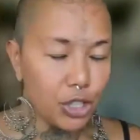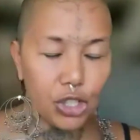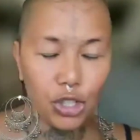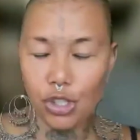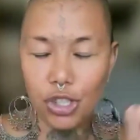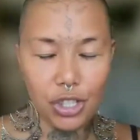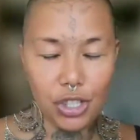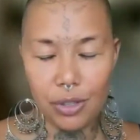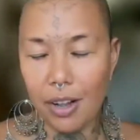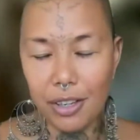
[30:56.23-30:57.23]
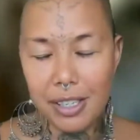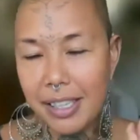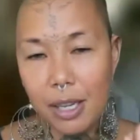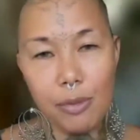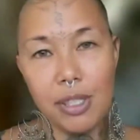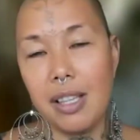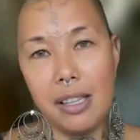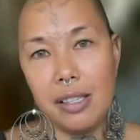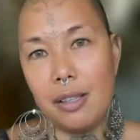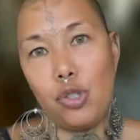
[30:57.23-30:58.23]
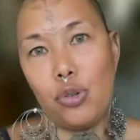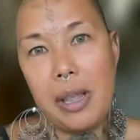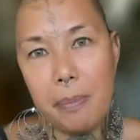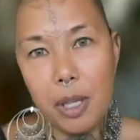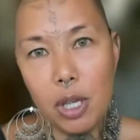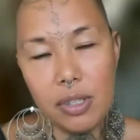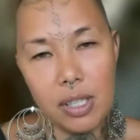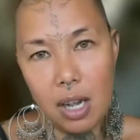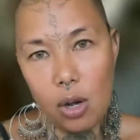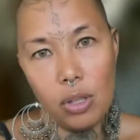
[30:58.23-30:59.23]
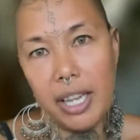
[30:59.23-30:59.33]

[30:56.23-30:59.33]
I was just honestly, it's a dream because